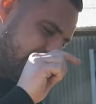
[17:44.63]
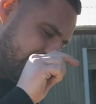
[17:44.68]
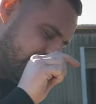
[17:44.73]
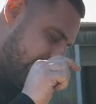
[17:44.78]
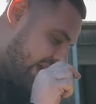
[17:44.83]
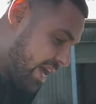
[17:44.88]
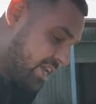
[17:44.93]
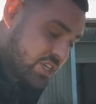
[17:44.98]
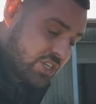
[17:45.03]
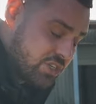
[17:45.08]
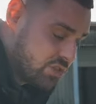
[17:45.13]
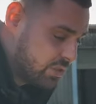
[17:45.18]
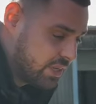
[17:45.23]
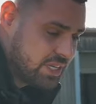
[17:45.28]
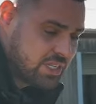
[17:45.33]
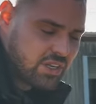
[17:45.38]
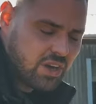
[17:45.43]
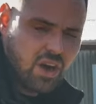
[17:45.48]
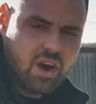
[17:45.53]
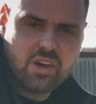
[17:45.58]
the engines on
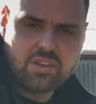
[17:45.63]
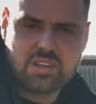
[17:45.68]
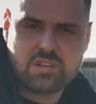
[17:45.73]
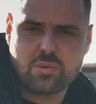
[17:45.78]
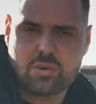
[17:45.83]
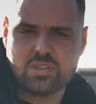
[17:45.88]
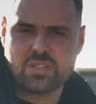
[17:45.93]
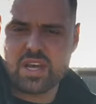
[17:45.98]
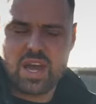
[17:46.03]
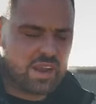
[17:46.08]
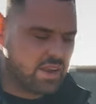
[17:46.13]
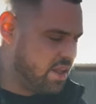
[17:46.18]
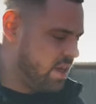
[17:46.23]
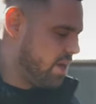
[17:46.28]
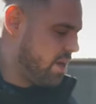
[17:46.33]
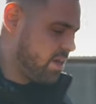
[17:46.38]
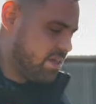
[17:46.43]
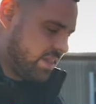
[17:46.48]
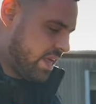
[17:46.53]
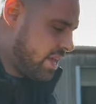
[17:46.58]
these cars, that's what I was saying.
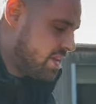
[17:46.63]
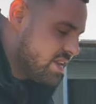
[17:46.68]
They